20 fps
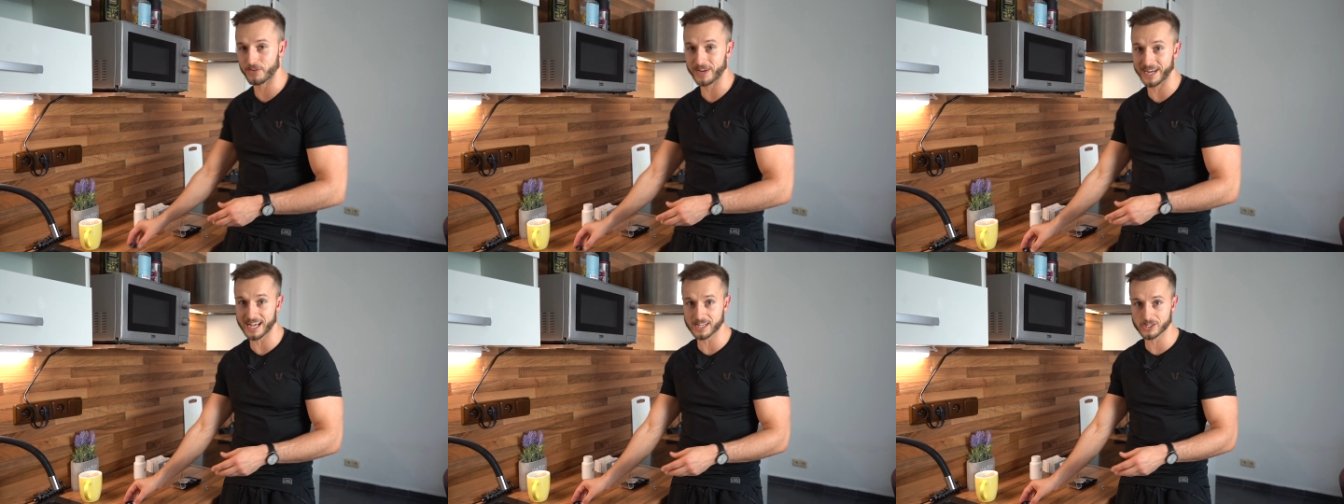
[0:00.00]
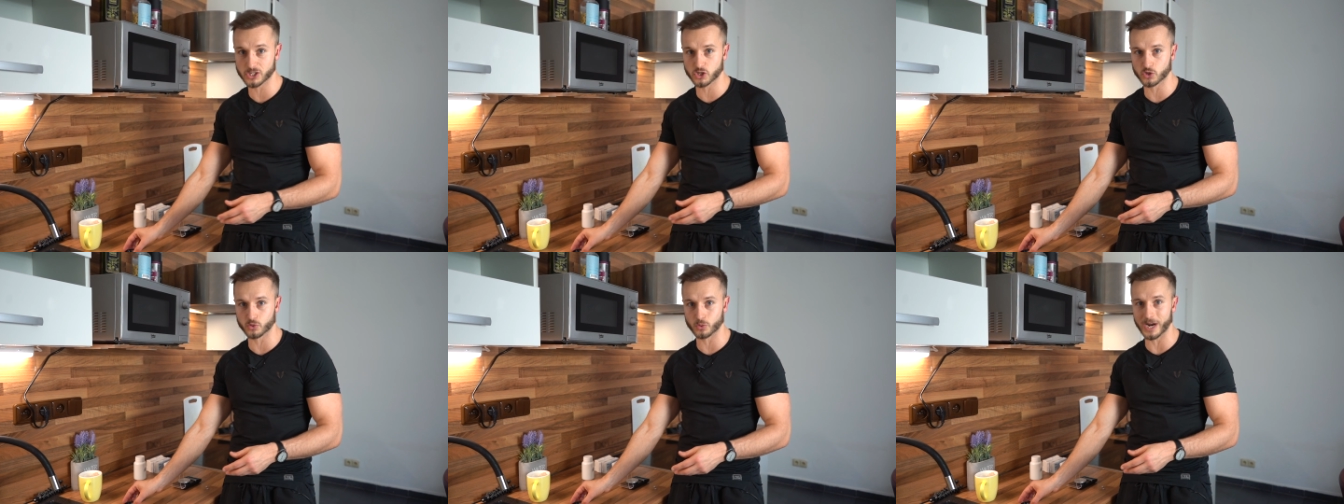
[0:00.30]

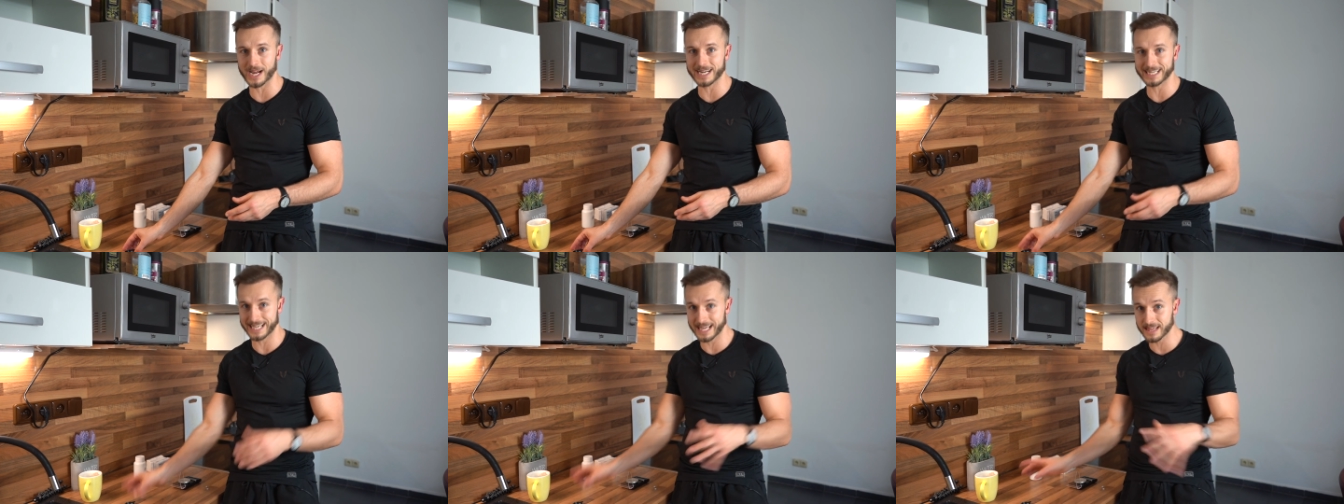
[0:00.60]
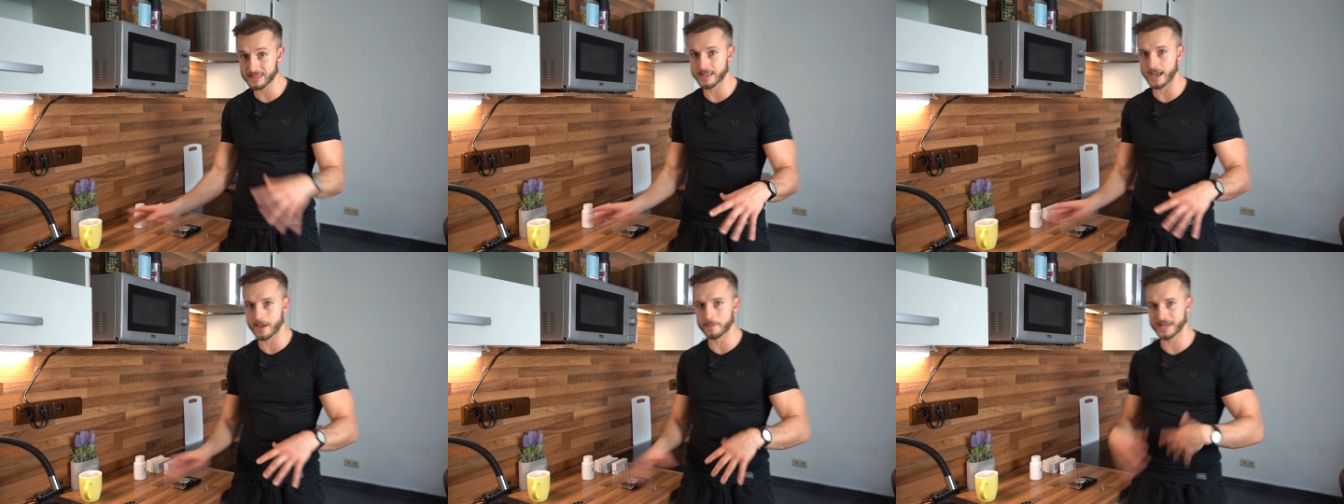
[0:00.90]
finasteride
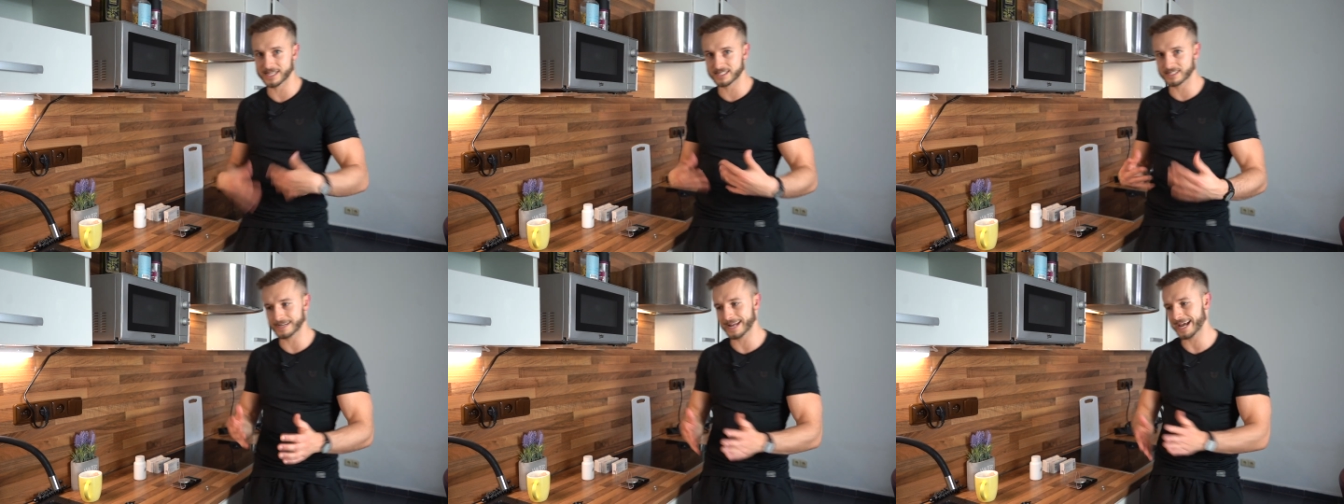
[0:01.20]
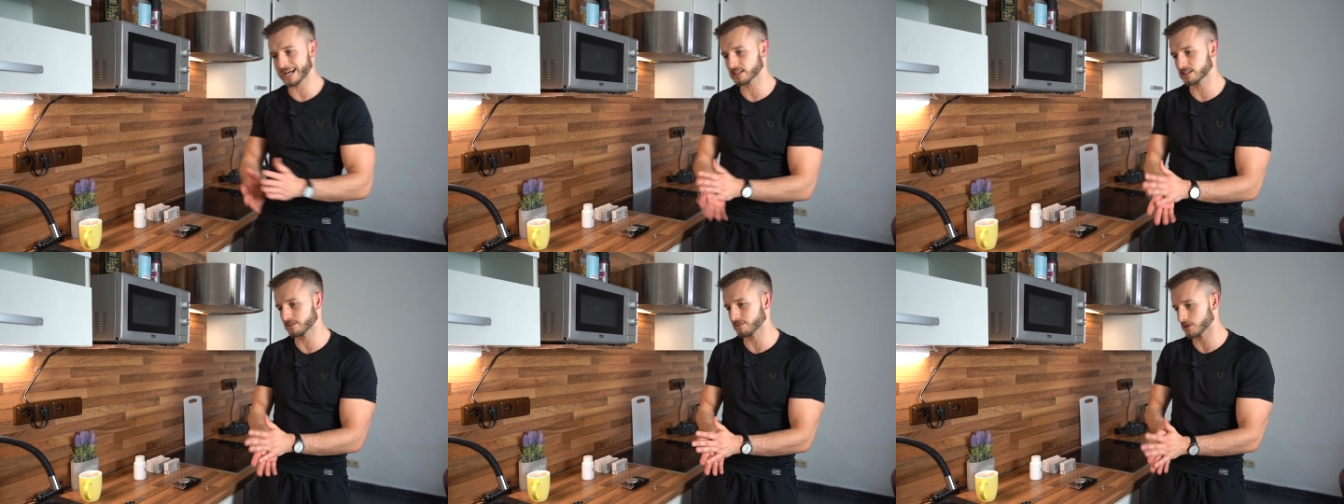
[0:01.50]
in them as an
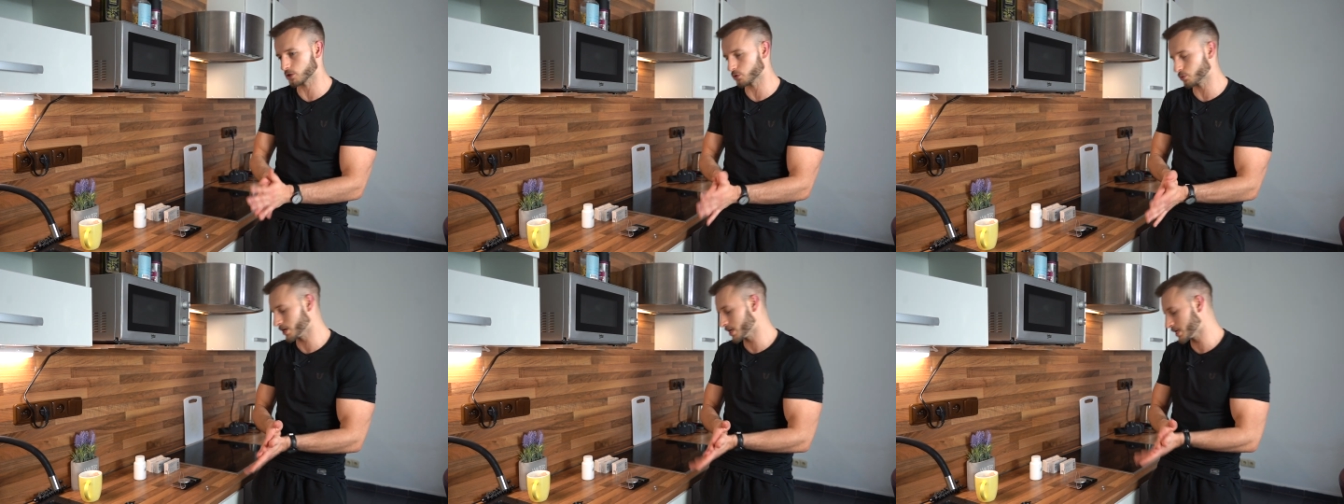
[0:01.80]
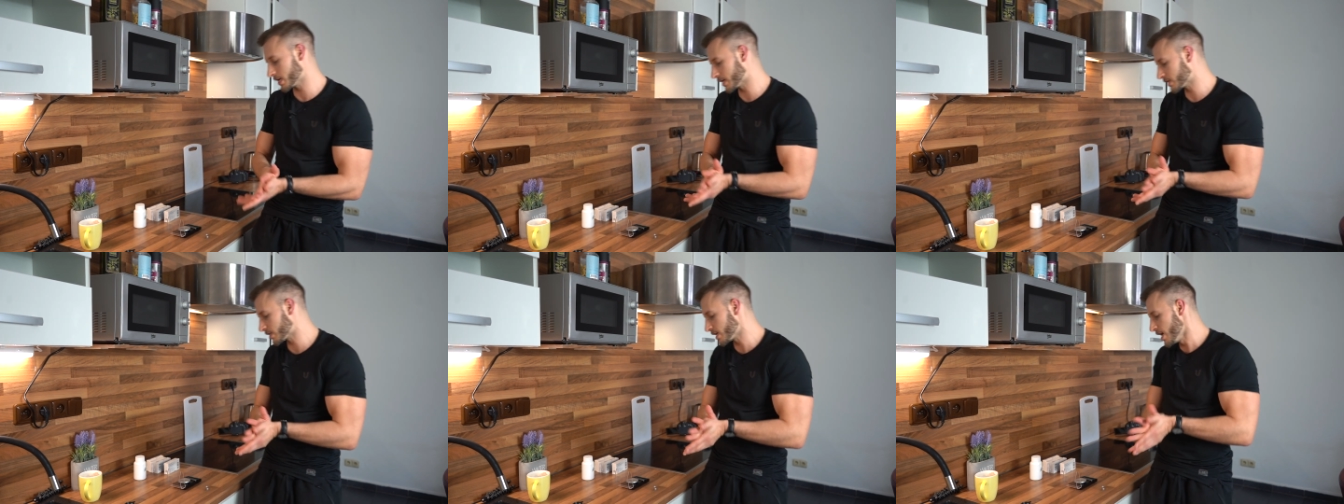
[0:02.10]
active
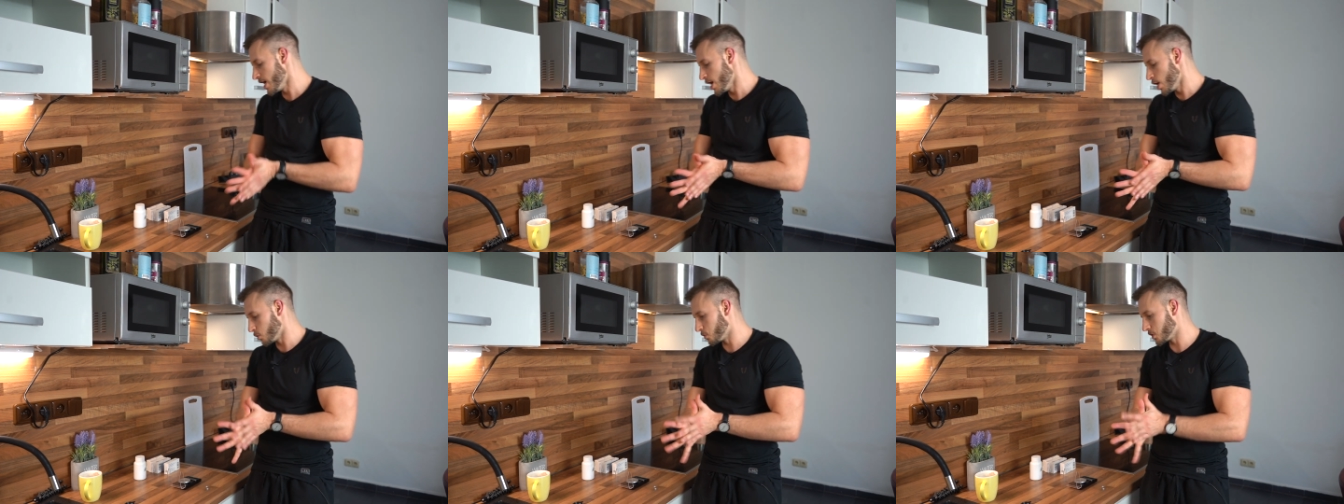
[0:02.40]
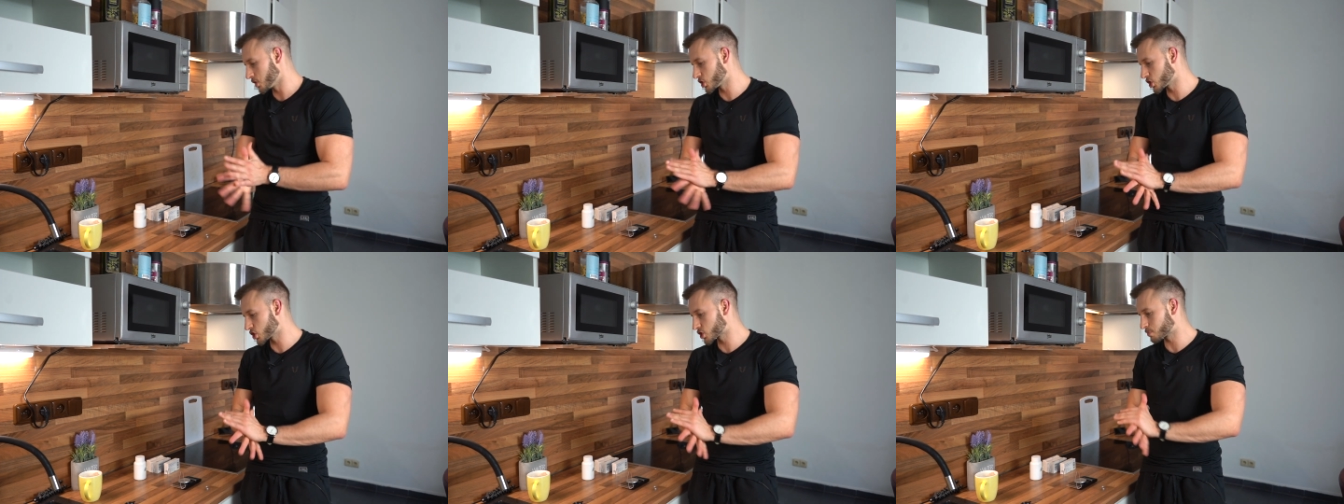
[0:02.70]
ingredient,
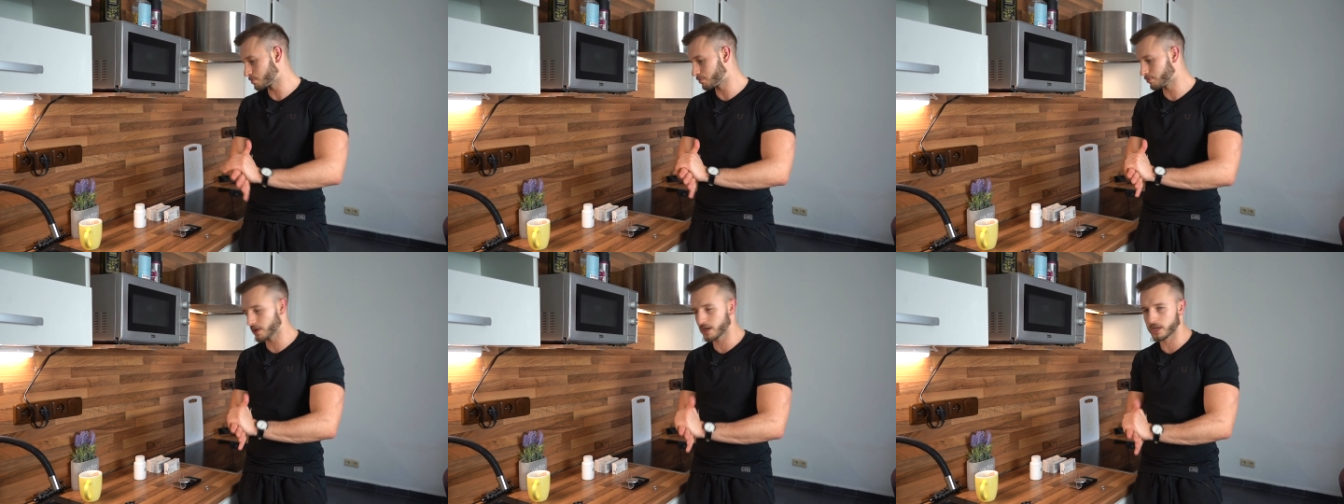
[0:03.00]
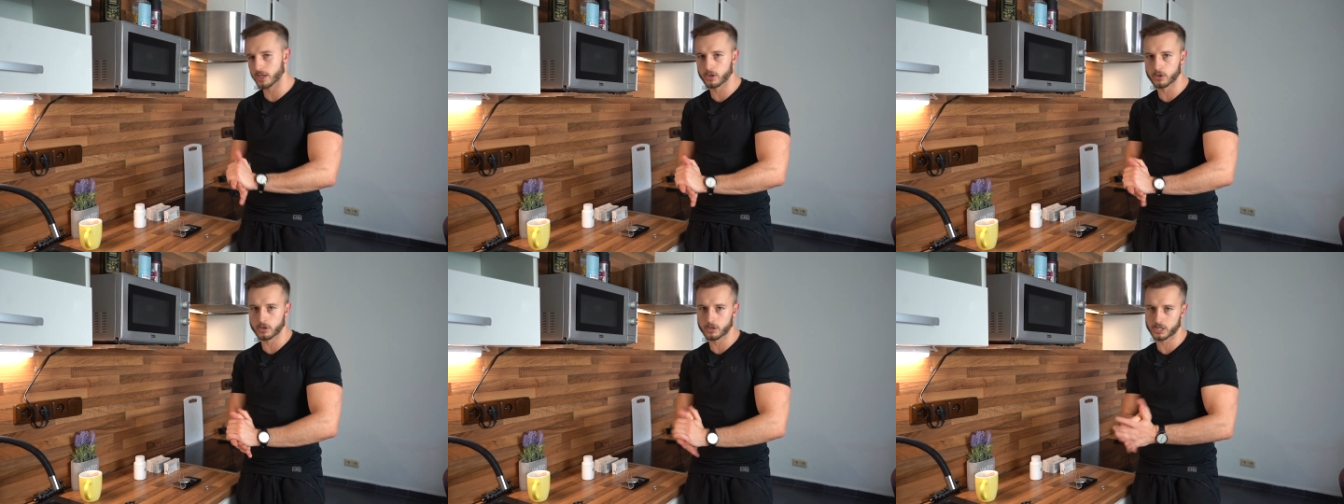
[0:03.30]
which is
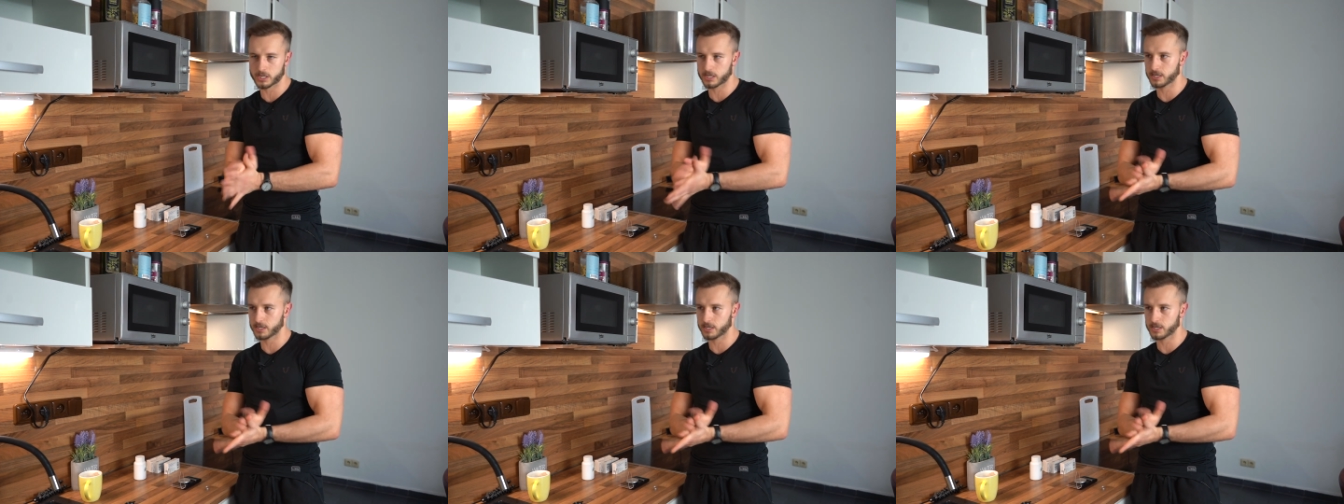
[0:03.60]
pretty good.